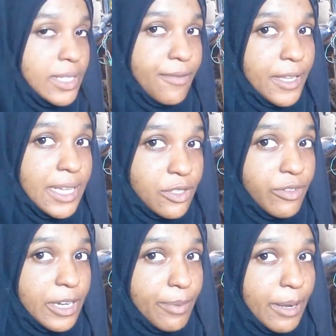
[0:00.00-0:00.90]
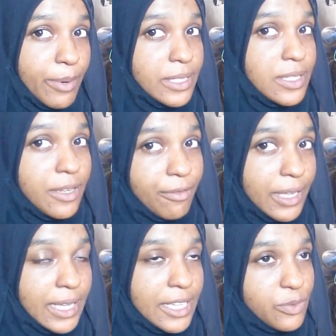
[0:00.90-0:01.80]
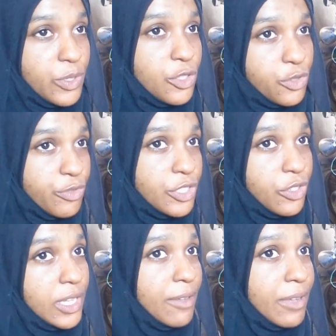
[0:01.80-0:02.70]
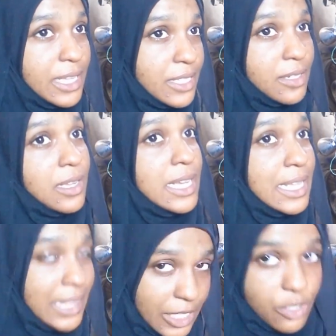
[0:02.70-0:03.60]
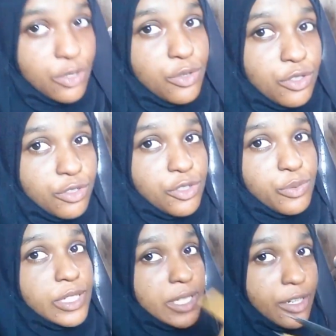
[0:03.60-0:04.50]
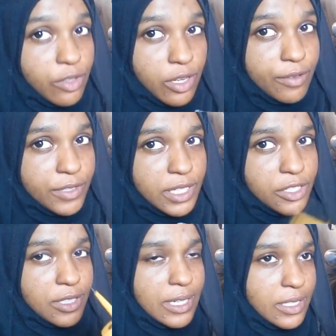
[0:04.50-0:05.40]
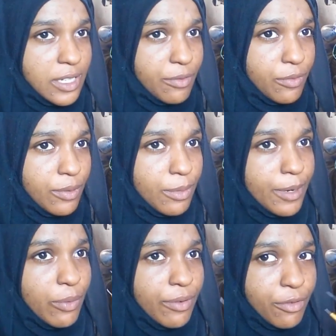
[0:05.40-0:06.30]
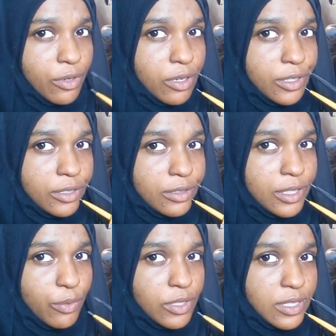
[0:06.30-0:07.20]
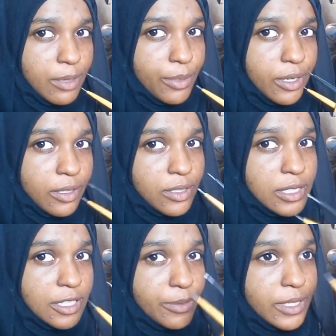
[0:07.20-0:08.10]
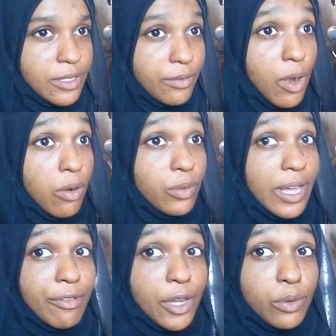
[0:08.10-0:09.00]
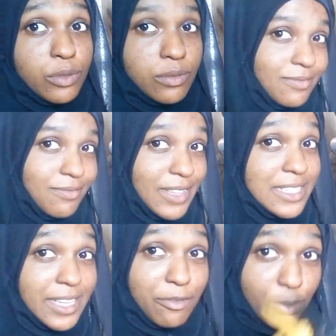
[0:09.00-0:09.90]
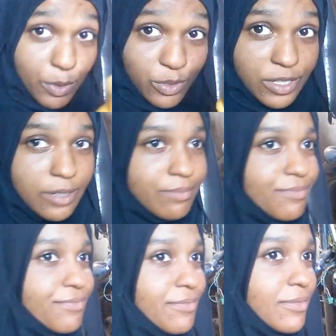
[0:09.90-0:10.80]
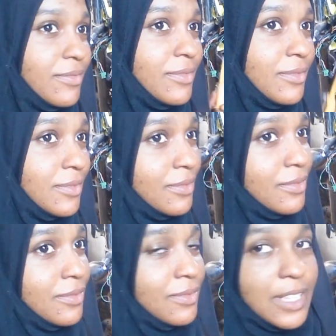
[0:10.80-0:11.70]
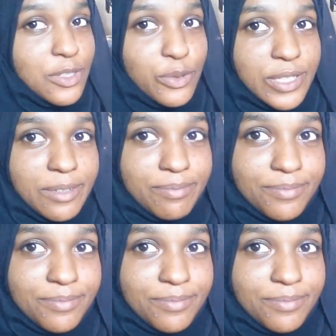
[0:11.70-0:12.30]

if it is already bypassed, and if it is, we can just rejoin it. If it isn't, that's the new neutral switch. And another conversation that I need to have with him about whether or not he wants that part, because it's expensive. Oh, there he goes. See, remote start. Let's go see.